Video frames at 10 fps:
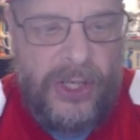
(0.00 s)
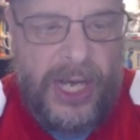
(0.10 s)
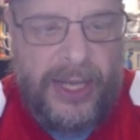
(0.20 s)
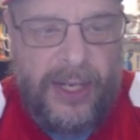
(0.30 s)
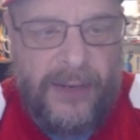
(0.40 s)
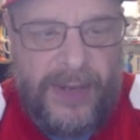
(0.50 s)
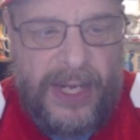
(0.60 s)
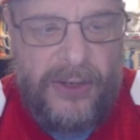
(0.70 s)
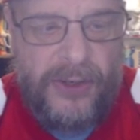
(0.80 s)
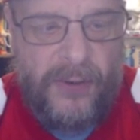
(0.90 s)
You got the
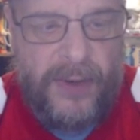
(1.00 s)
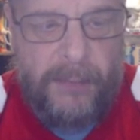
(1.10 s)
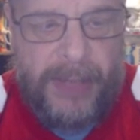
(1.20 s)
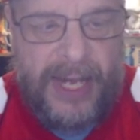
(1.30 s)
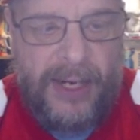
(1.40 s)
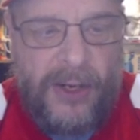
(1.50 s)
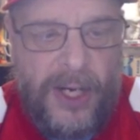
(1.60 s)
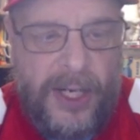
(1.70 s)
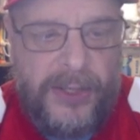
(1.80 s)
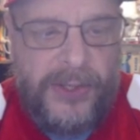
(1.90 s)
Defenders over the
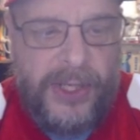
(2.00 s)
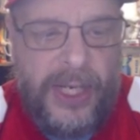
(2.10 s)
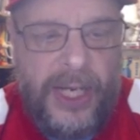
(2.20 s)
Battlehawks.